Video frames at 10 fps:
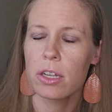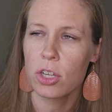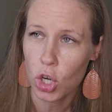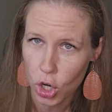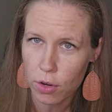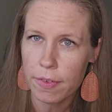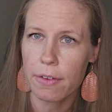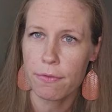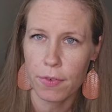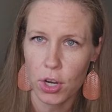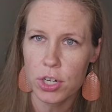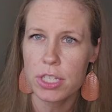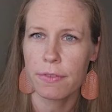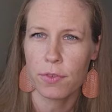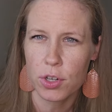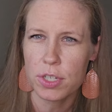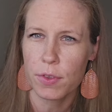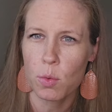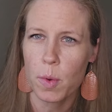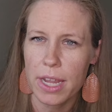curve at first, the first
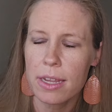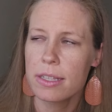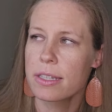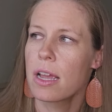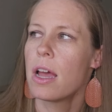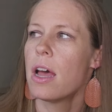few weeks,